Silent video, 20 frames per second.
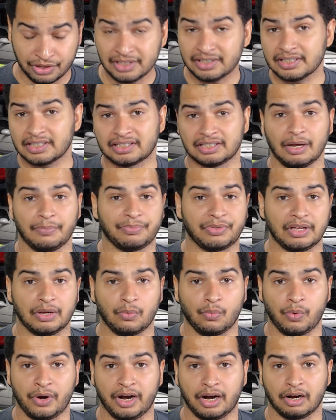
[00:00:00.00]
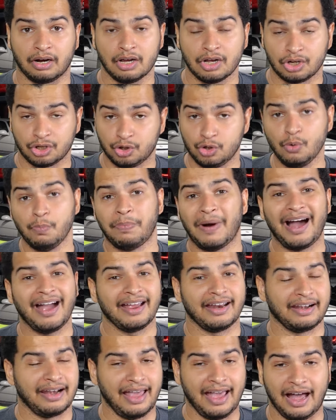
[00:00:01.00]
This is something where you buy
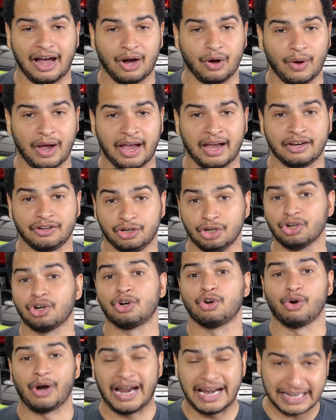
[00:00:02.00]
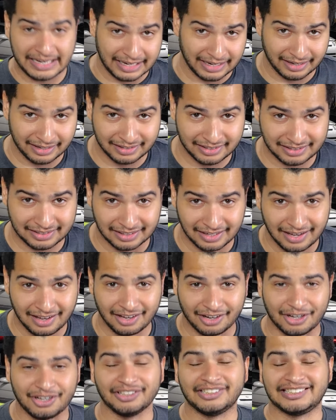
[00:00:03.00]
it now and your grandkids
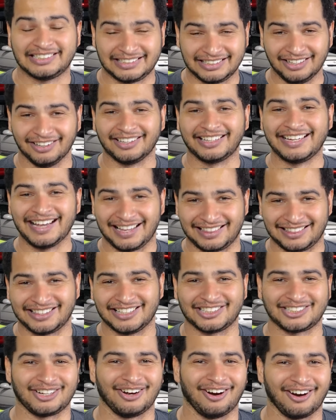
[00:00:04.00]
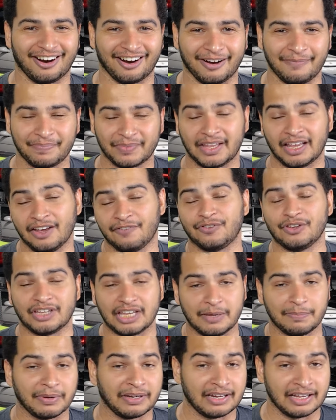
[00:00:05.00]
could still get this car if you
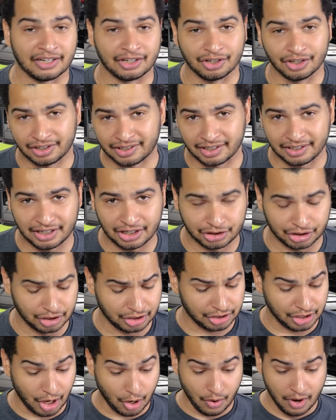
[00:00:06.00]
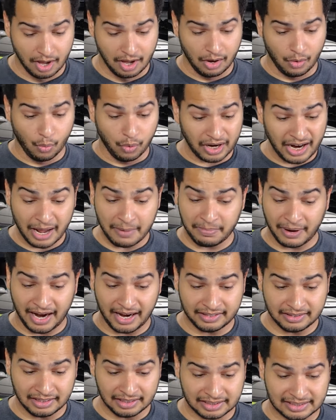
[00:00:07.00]
keep it in good condition. So would I
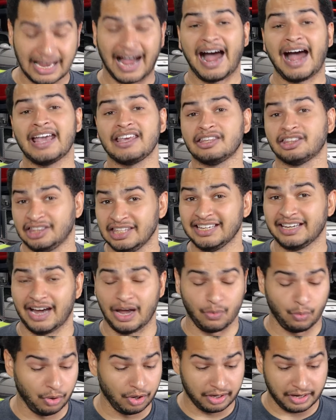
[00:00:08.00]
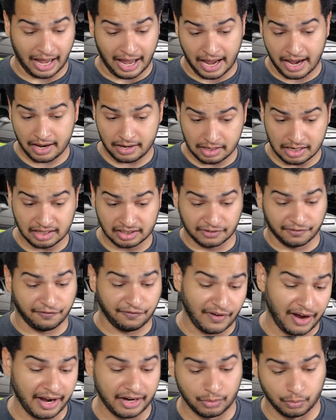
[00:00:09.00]
buy this? I think I would. I need to
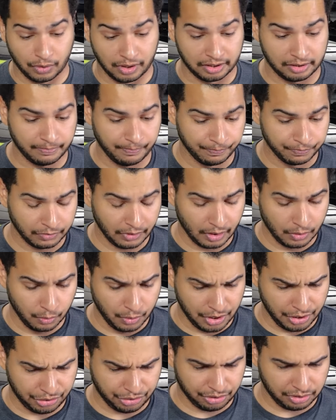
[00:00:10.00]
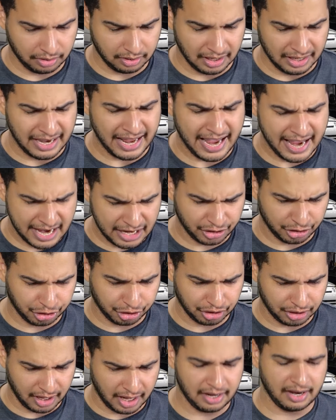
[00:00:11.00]
find one with an
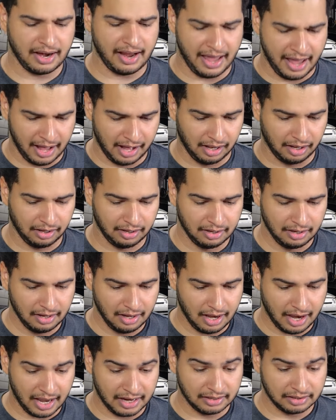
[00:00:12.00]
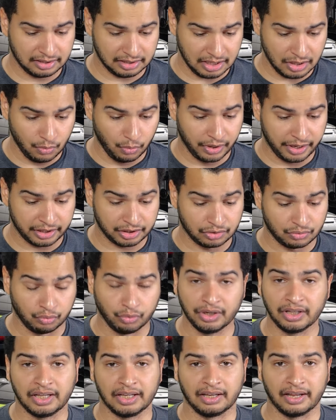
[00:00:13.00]
H and an L and see what it's
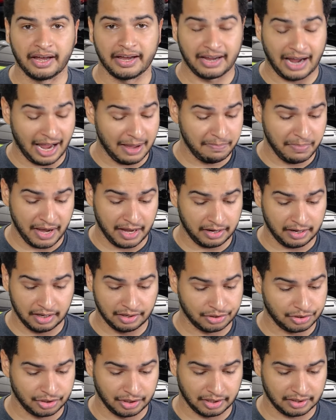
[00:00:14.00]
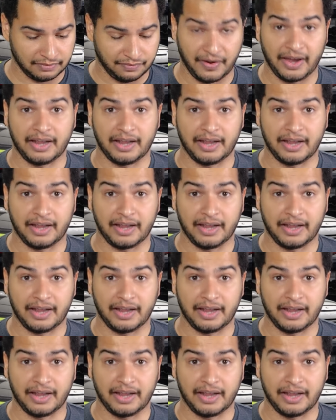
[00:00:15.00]
really like. I bet it's just